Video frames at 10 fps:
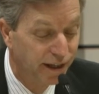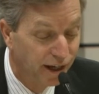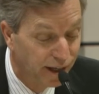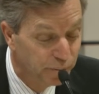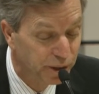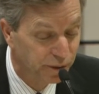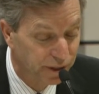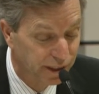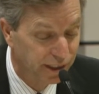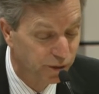I'm here
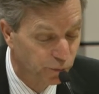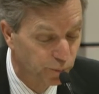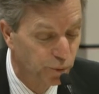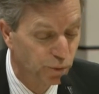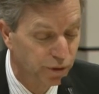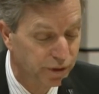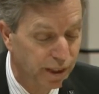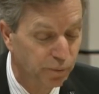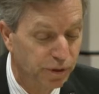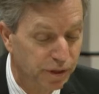today to report
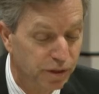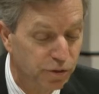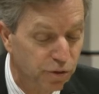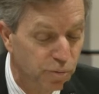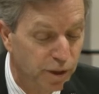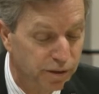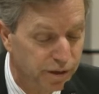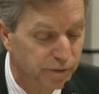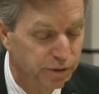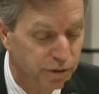that within 2
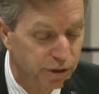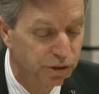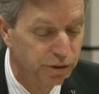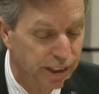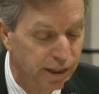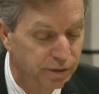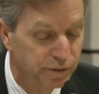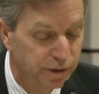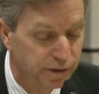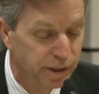months of the Judicial
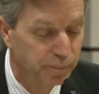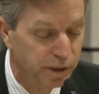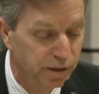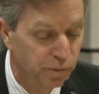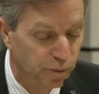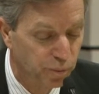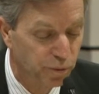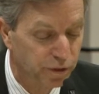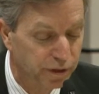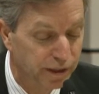Council accepting the
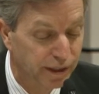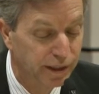report,